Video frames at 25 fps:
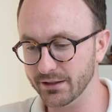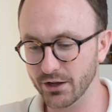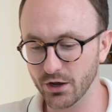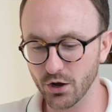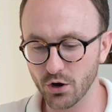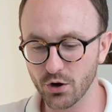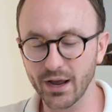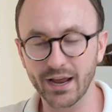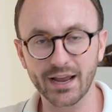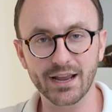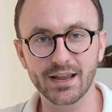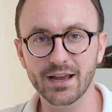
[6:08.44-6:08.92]
like,
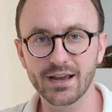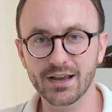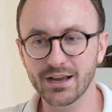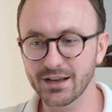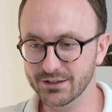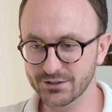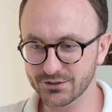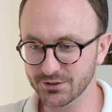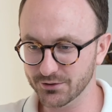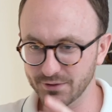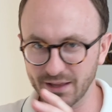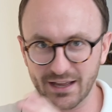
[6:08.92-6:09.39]
okay,
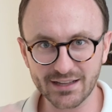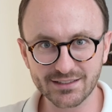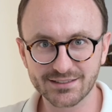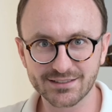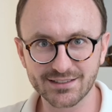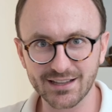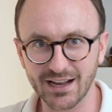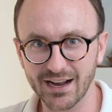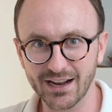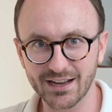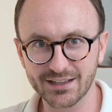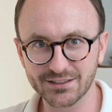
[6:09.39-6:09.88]
so that's
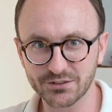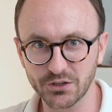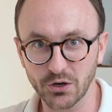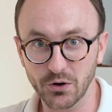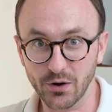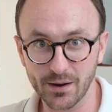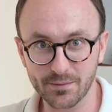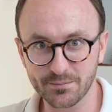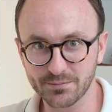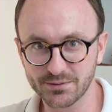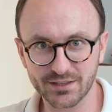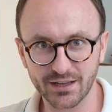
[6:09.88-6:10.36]
the ISO.
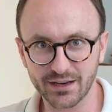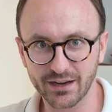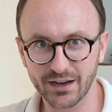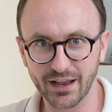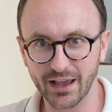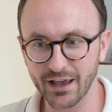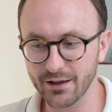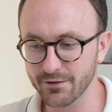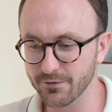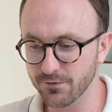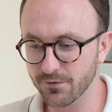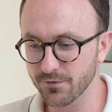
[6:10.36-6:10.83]
I'm
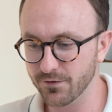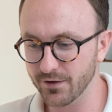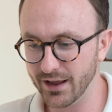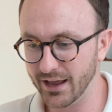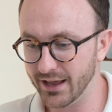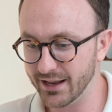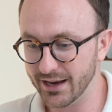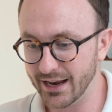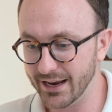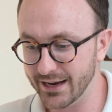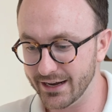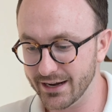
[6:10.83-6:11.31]
setting it
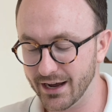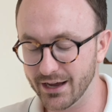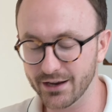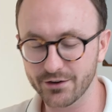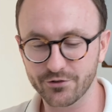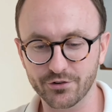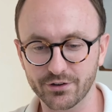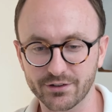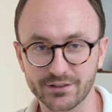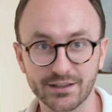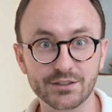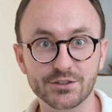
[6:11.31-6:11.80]
at
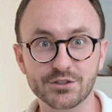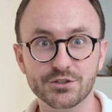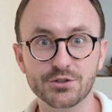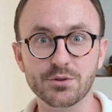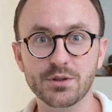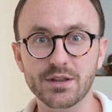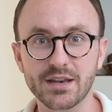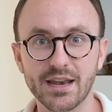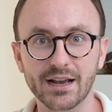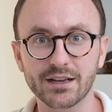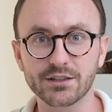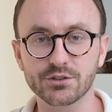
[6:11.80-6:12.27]
800. Let's do
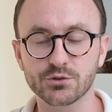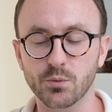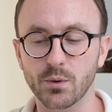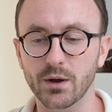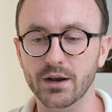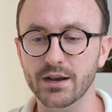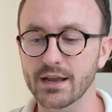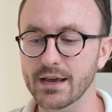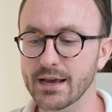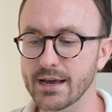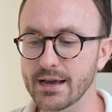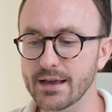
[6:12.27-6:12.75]
the next
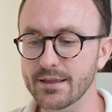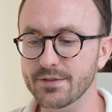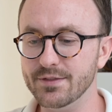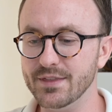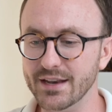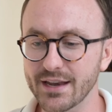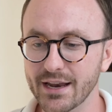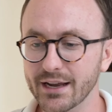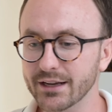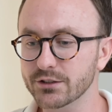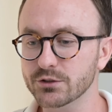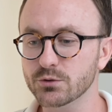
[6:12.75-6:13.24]
one.
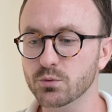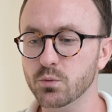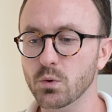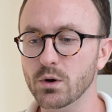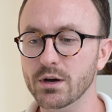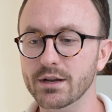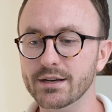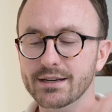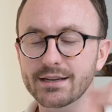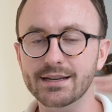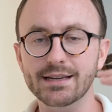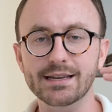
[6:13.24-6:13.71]
The next
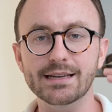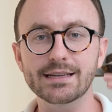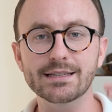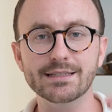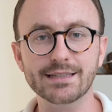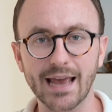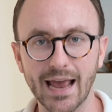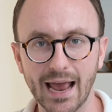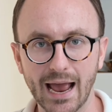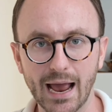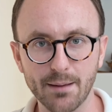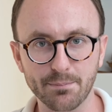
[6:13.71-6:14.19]
one
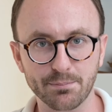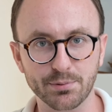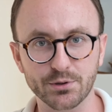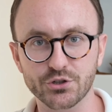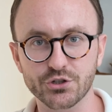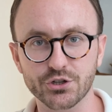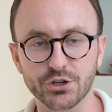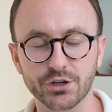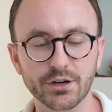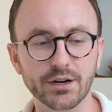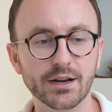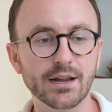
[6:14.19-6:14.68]
is
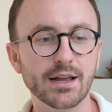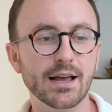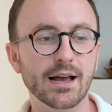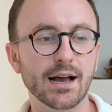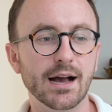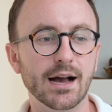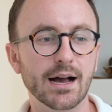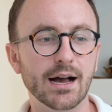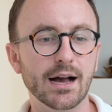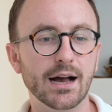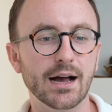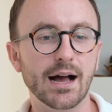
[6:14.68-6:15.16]
aperture.
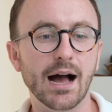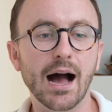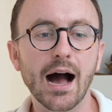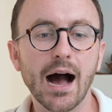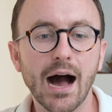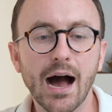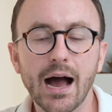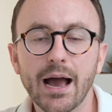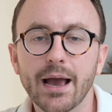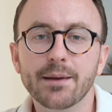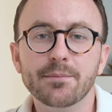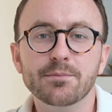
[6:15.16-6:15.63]
Uh,
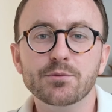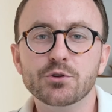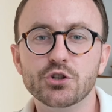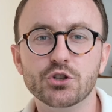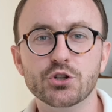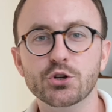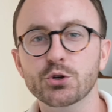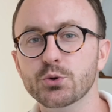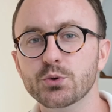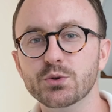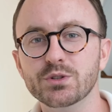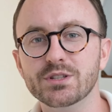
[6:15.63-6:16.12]
I'm
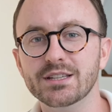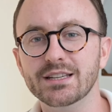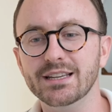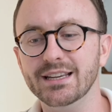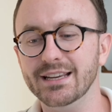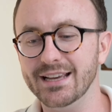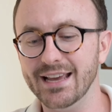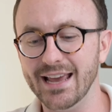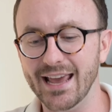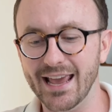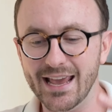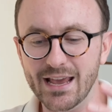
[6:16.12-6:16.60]

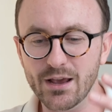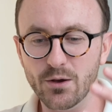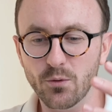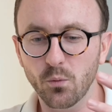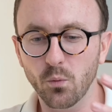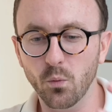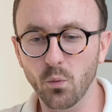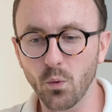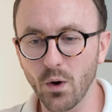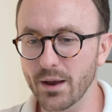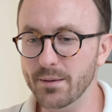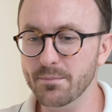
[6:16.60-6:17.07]
choosing a
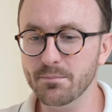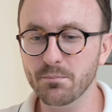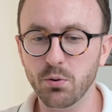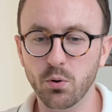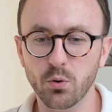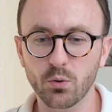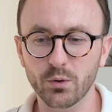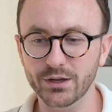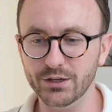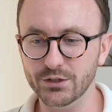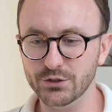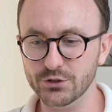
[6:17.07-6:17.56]

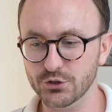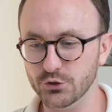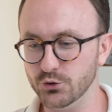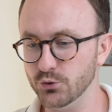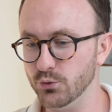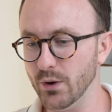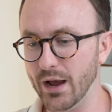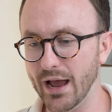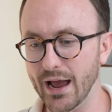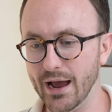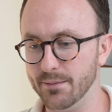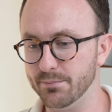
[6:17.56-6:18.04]

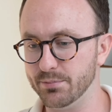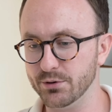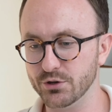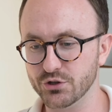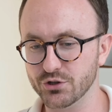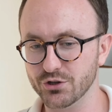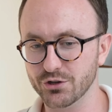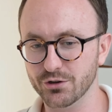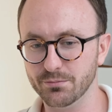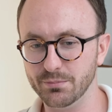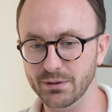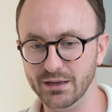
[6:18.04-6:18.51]
1.2
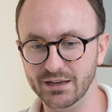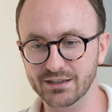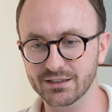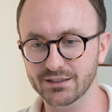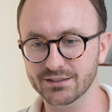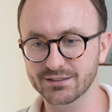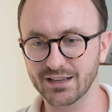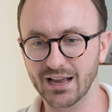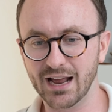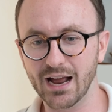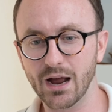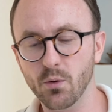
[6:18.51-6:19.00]
aperture
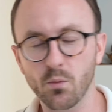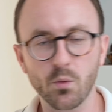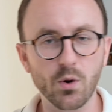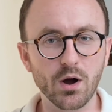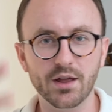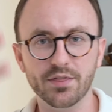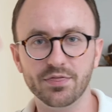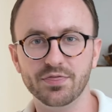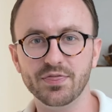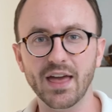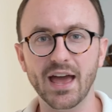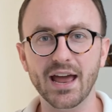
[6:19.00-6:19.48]
because I
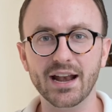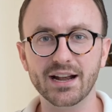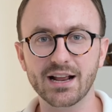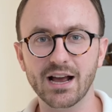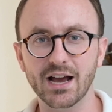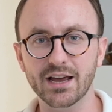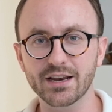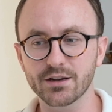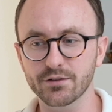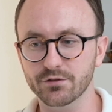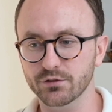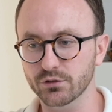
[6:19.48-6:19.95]
want that
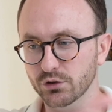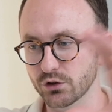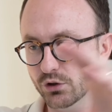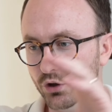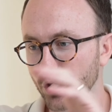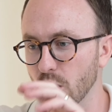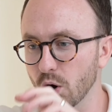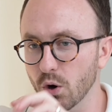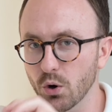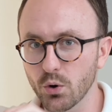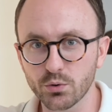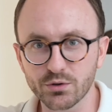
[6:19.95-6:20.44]
kind of
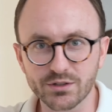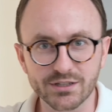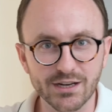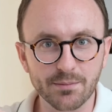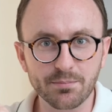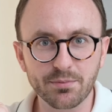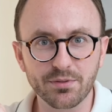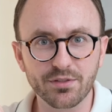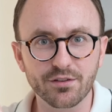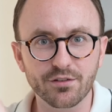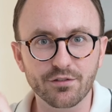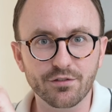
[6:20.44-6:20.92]
low
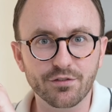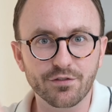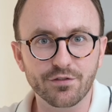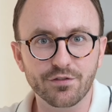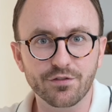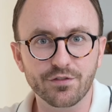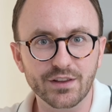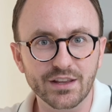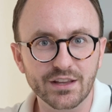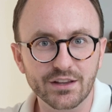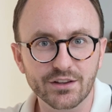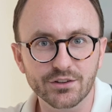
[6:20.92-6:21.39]
depth of
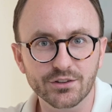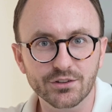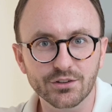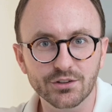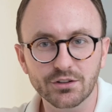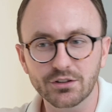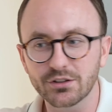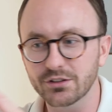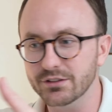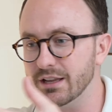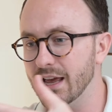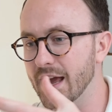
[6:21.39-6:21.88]

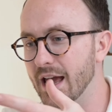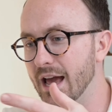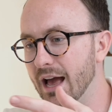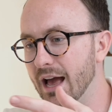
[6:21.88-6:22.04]
field,